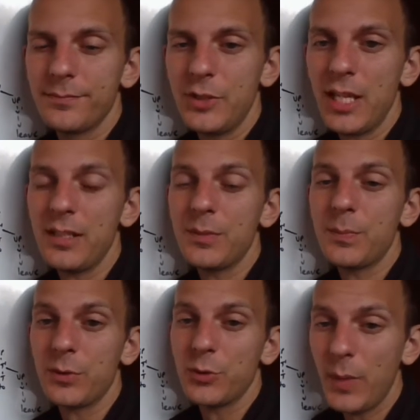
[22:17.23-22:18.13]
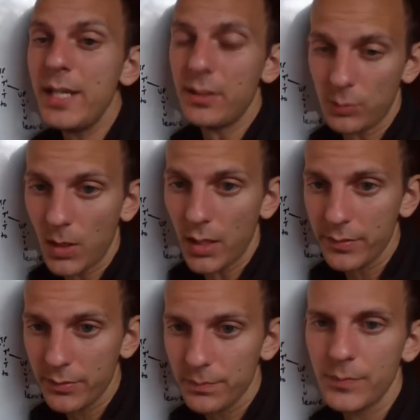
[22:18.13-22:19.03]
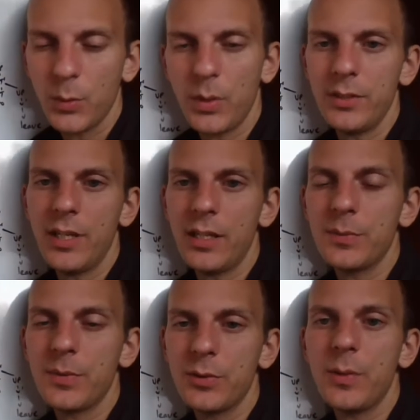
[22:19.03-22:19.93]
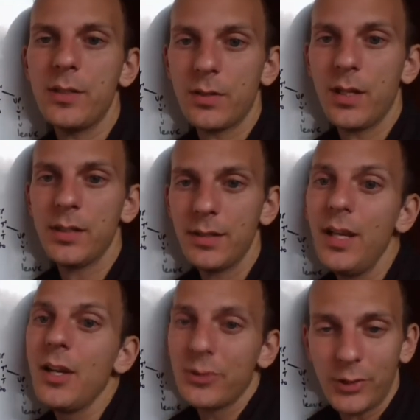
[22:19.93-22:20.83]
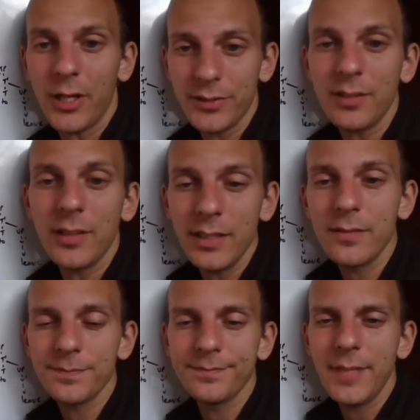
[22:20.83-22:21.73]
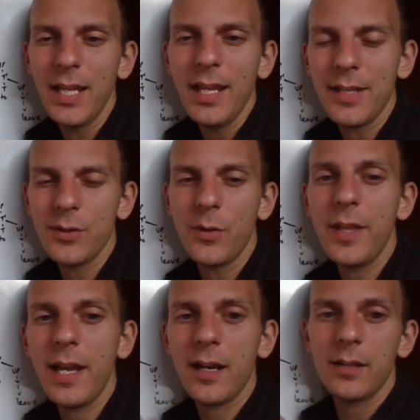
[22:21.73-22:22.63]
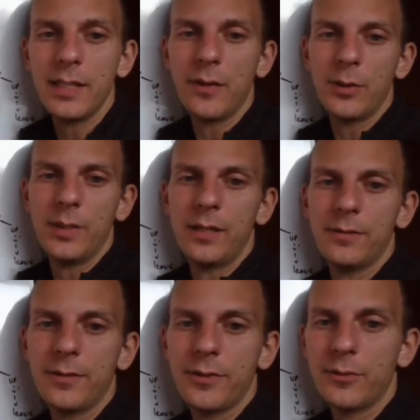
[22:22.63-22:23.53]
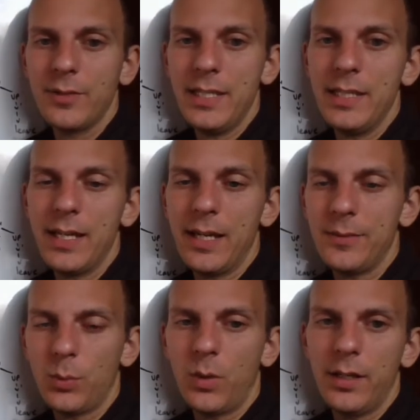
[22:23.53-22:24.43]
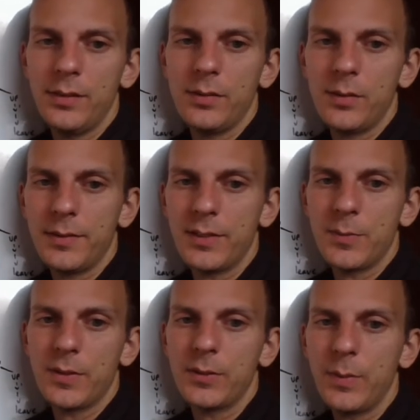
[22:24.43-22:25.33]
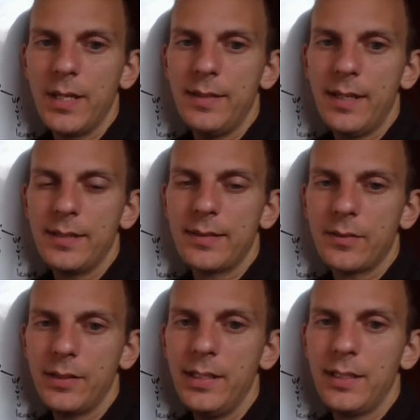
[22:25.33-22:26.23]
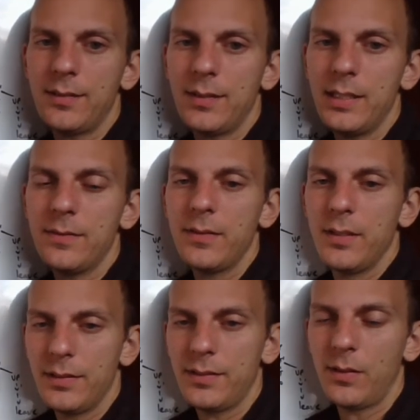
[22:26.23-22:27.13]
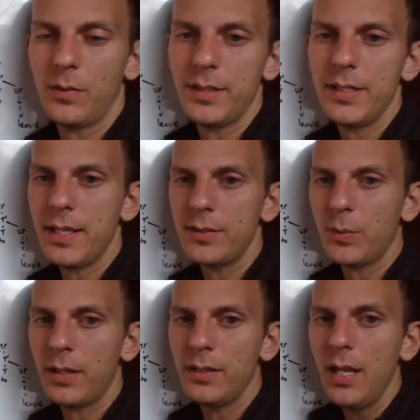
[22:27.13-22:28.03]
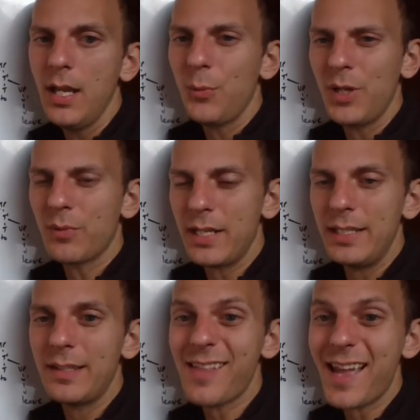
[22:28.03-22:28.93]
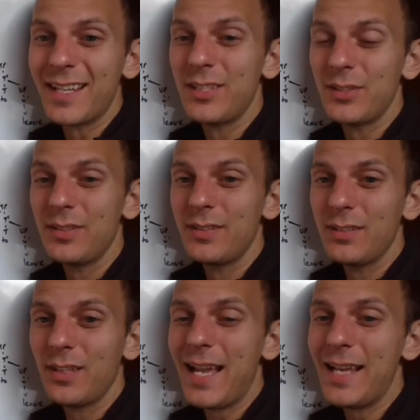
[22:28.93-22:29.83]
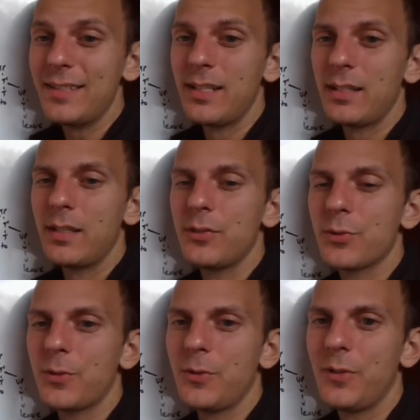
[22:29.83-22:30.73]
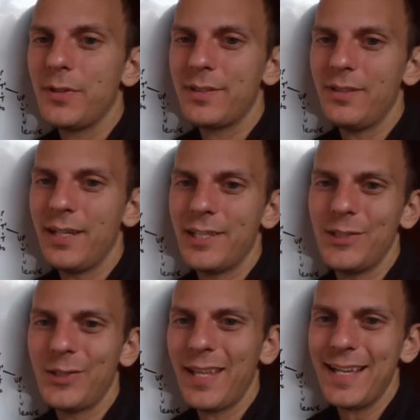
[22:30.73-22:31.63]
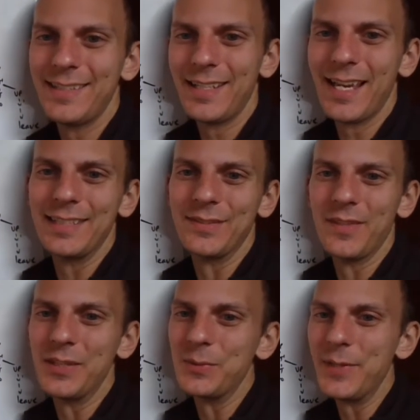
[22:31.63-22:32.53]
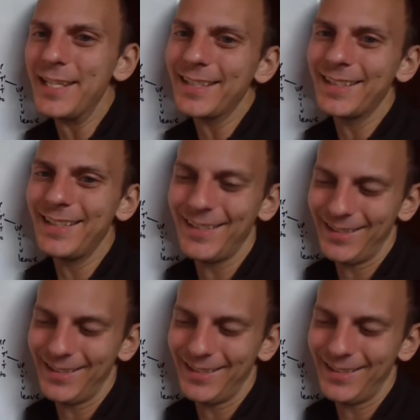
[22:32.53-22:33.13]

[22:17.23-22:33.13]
Janice persuaded Ross. What did Janice persuade Ross? Ross to leave. And so there, now that we have three and one, since persuade takes three and leave still only takes one, we run into that con- classic control scenario, classic as of this week,